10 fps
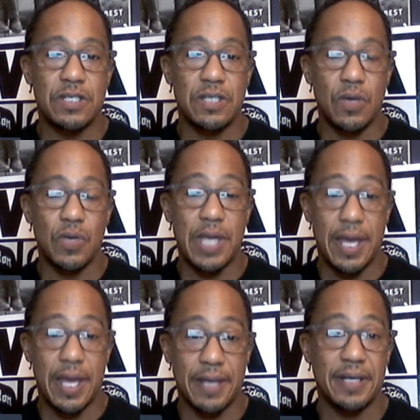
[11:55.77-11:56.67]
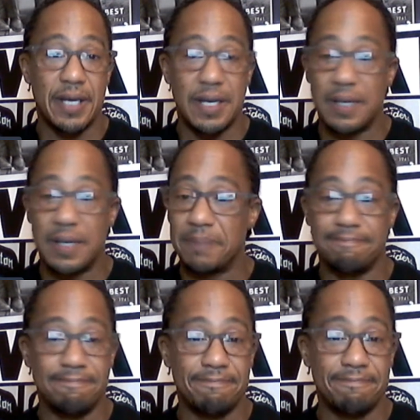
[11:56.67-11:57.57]
So yeah, I
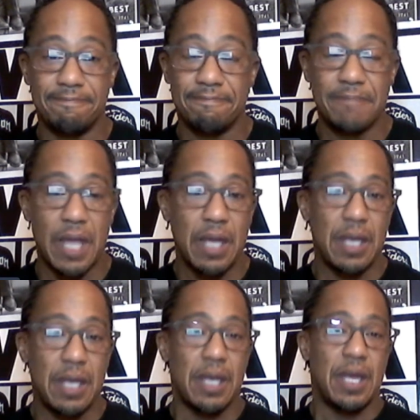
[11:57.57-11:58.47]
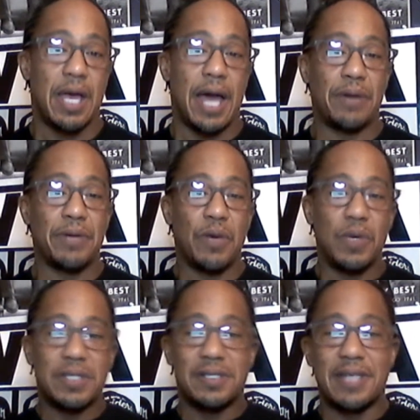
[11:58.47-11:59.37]
don't know
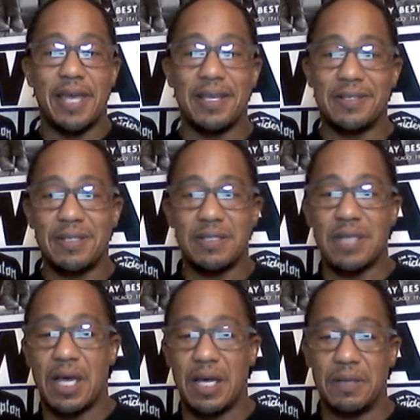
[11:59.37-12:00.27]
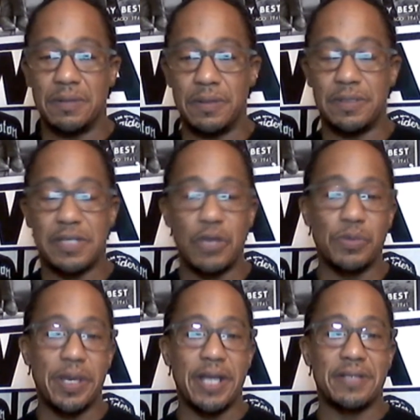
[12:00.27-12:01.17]
what to say. It's is
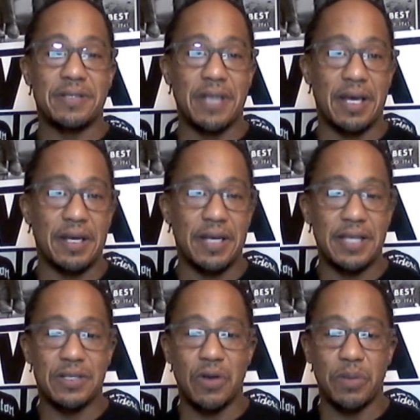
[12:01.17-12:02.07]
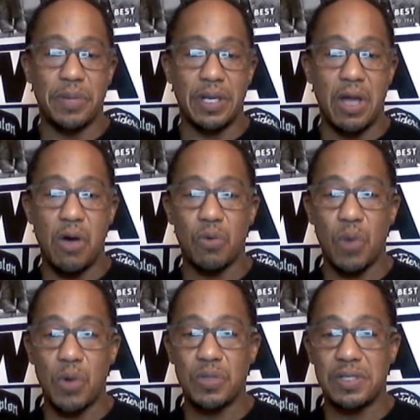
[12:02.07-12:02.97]
excuse me. It's going to be a long
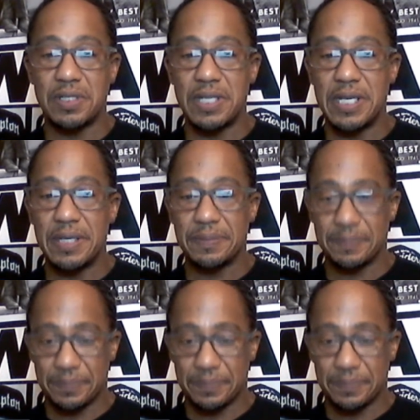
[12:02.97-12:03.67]
road to see.